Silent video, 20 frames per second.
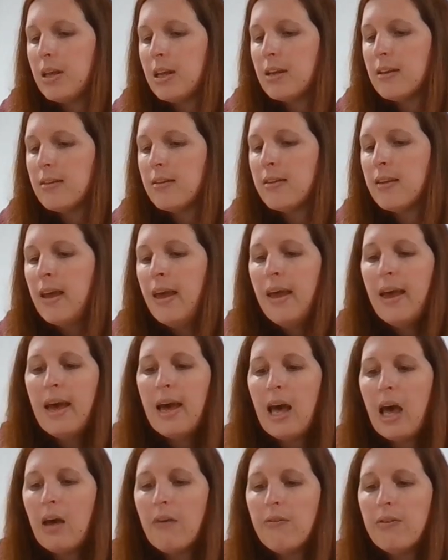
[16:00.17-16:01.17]
means
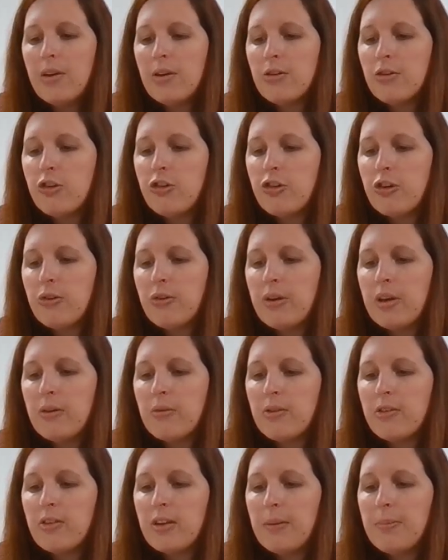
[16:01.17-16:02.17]
having or
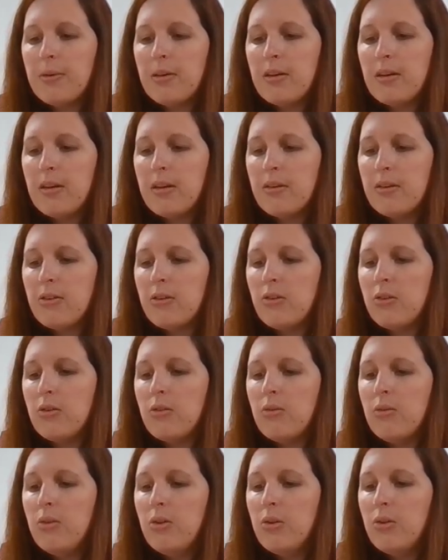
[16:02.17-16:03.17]
showing receptiveness
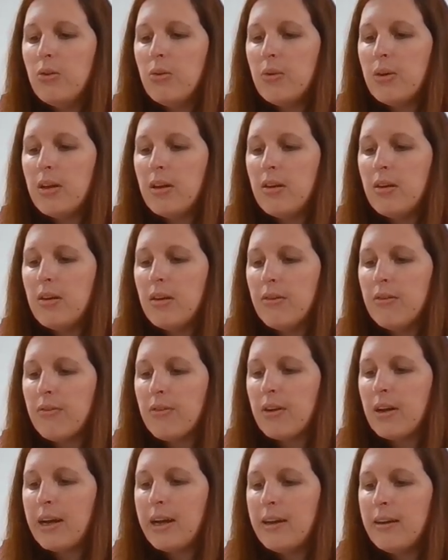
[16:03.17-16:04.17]
to new and
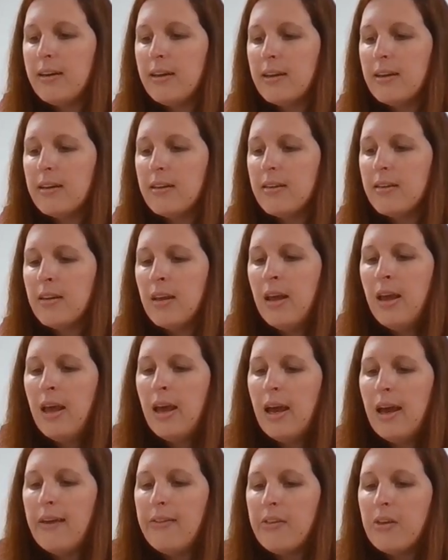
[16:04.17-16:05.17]
different ideas
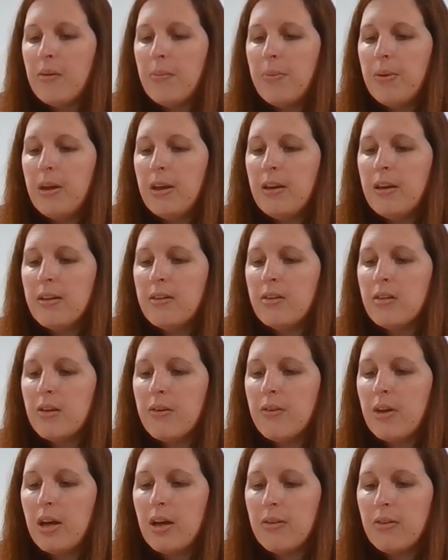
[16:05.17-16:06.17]
and the opinions
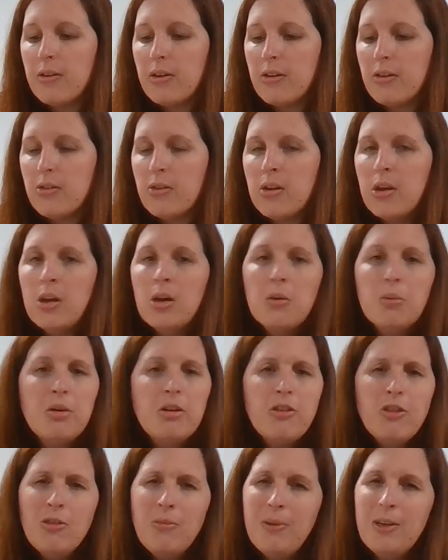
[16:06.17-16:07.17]
of others.
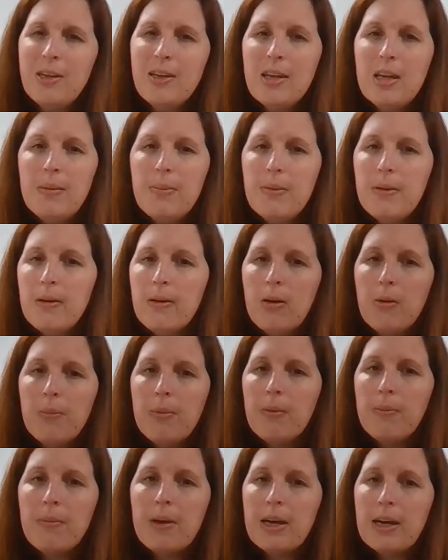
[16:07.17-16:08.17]
We should be keeping
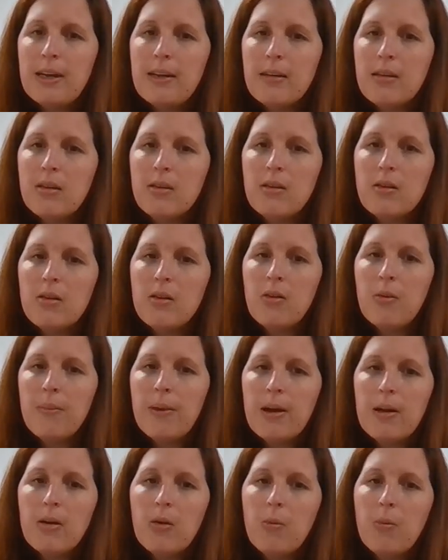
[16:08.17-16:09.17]
open minds no
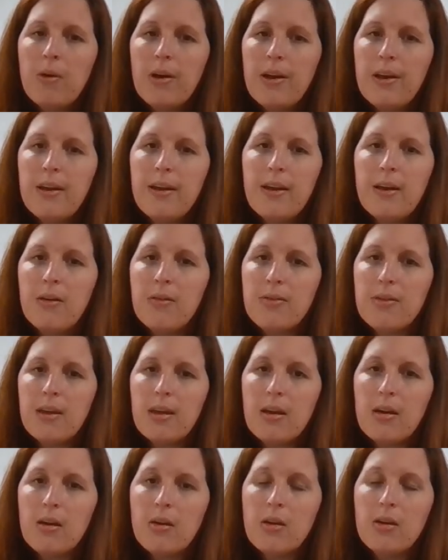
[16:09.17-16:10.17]
matter what in
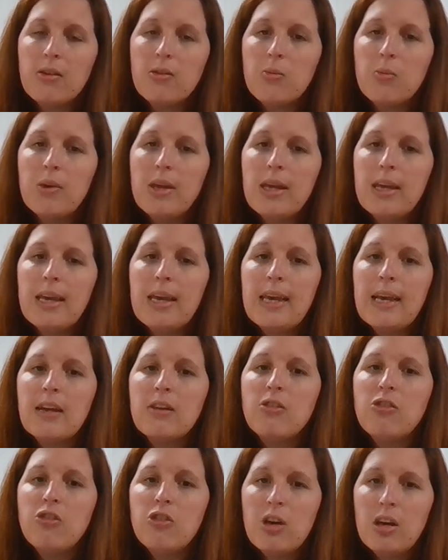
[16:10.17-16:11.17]
healthcare, because we
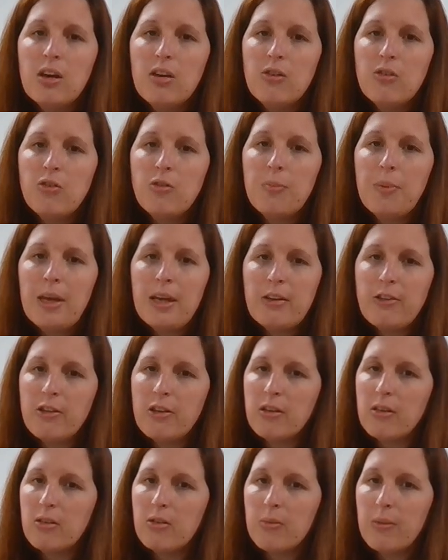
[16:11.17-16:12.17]
can't judge
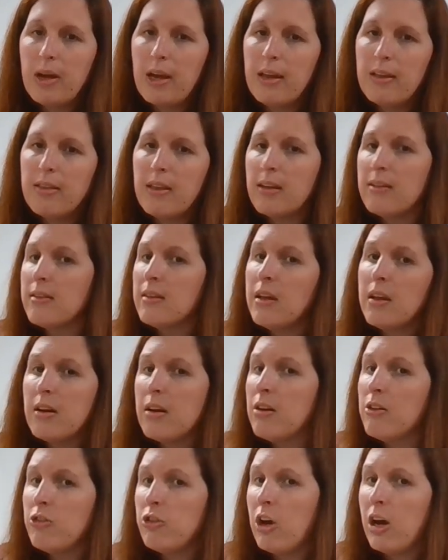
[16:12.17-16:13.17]
patients, right? That's not
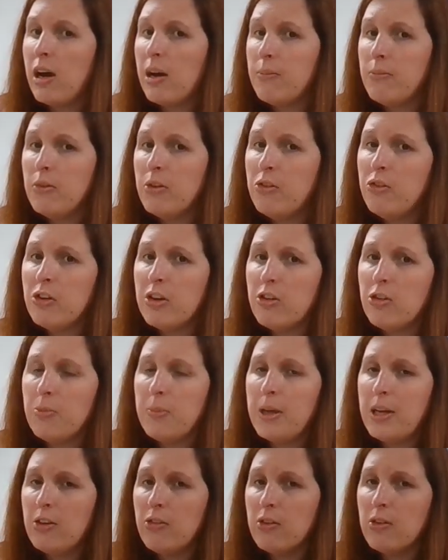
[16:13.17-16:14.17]
our job to
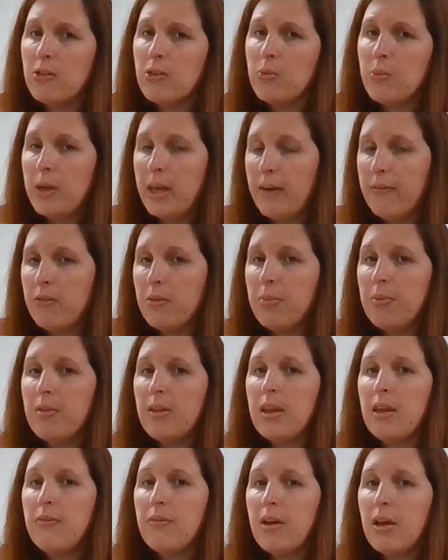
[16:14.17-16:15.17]
judge patients. We have to
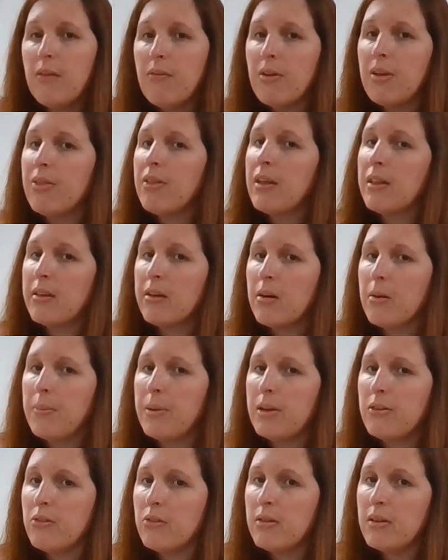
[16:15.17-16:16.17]
believe everything that our
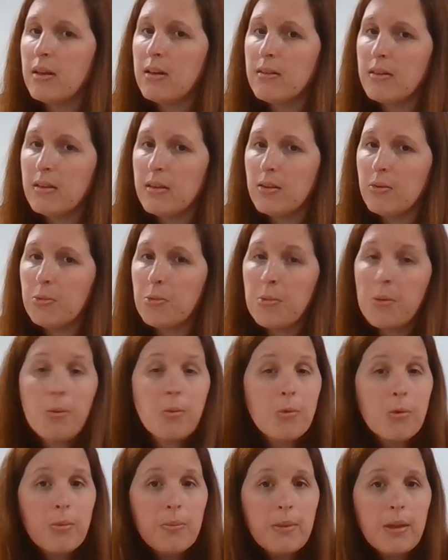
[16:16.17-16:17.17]
patient tells us when we
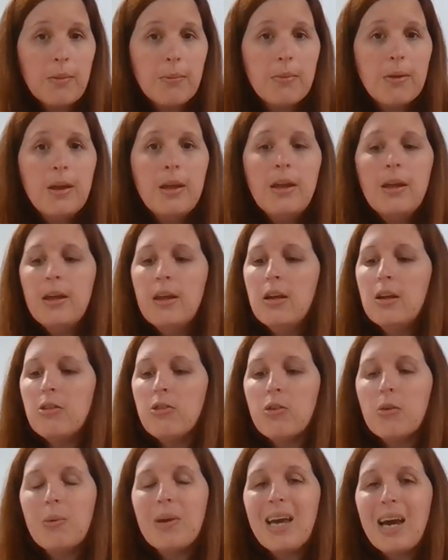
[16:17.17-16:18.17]
room them.
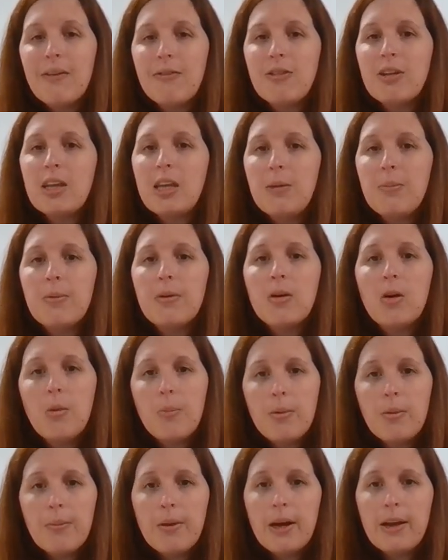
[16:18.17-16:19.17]
So we have to keep an
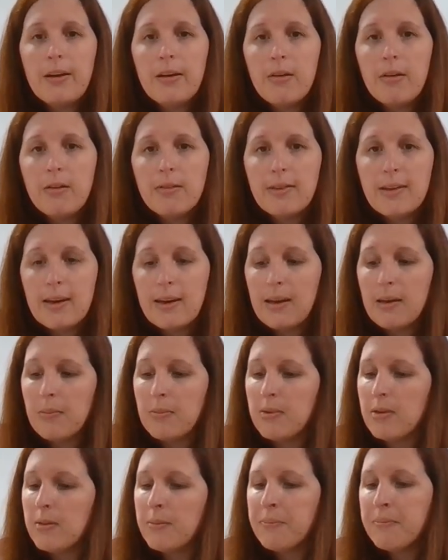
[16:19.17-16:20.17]
open mind at all
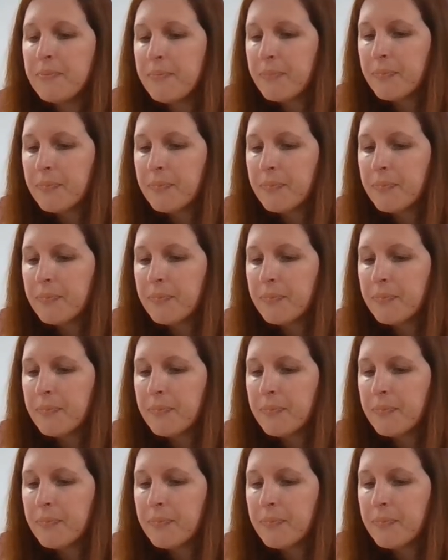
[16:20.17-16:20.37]
times.